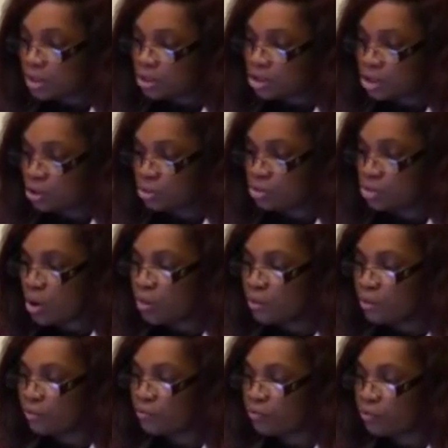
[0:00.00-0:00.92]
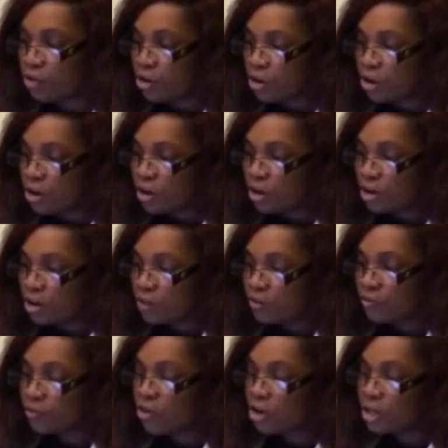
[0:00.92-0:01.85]
Use only
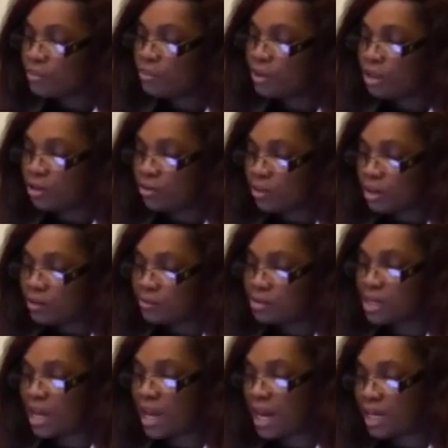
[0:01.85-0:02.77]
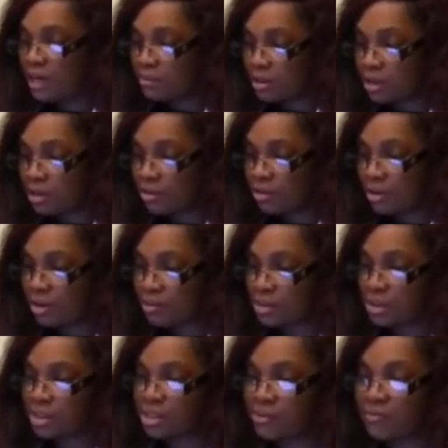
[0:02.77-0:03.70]
40 milligrams to 80
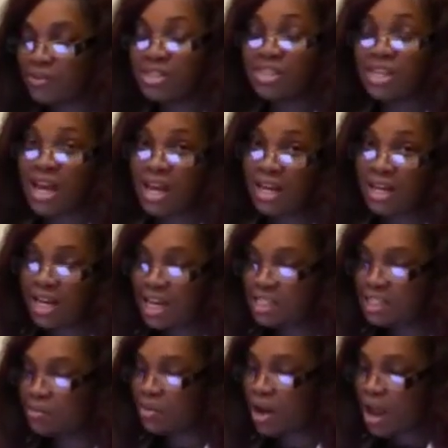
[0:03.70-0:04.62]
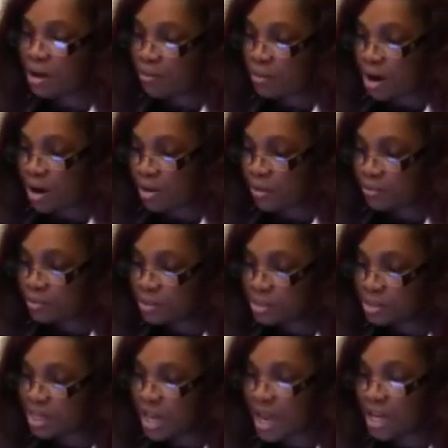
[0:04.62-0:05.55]
milligrams of simvastatin as a background
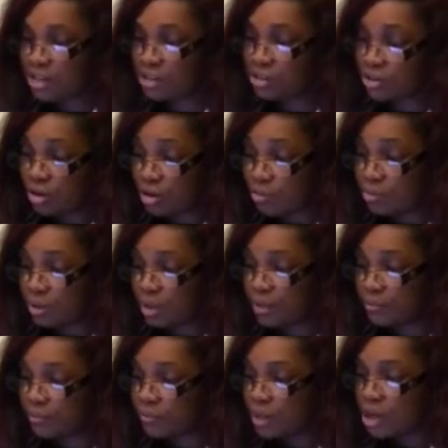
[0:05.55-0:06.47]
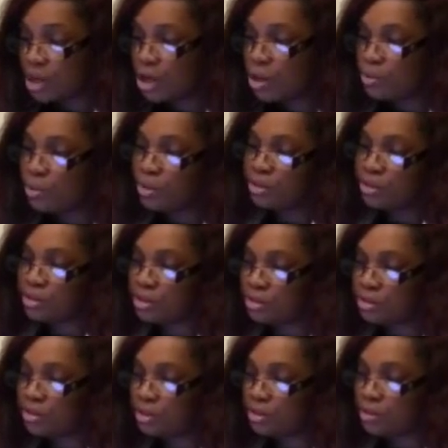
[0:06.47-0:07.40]
statin therapy, which is
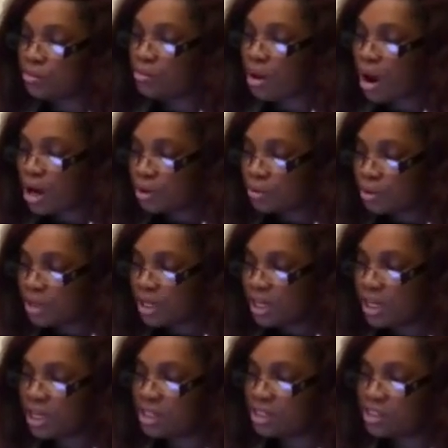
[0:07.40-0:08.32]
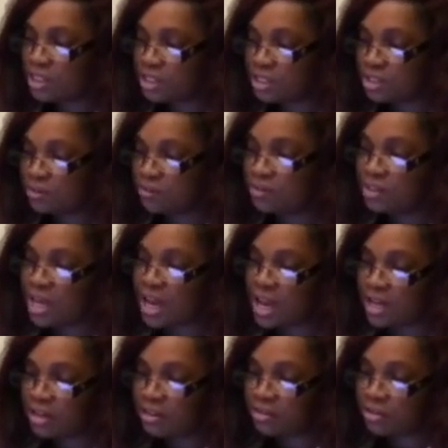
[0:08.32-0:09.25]
considered moderate and intensive
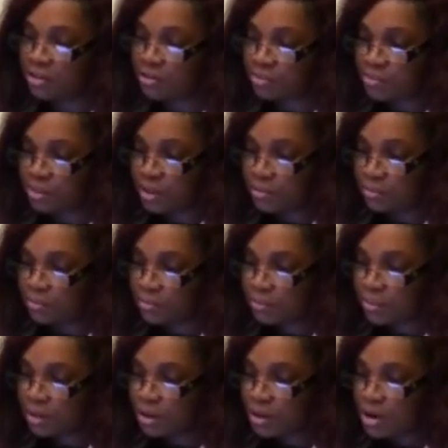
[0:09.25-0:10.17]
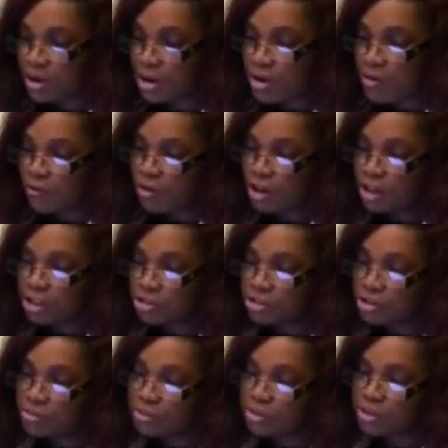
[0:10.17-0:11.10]
statin therapy.
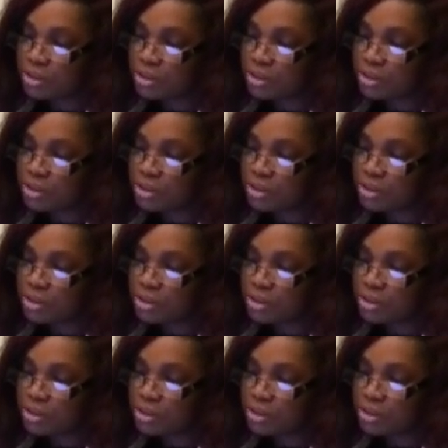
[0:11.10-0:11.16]
42%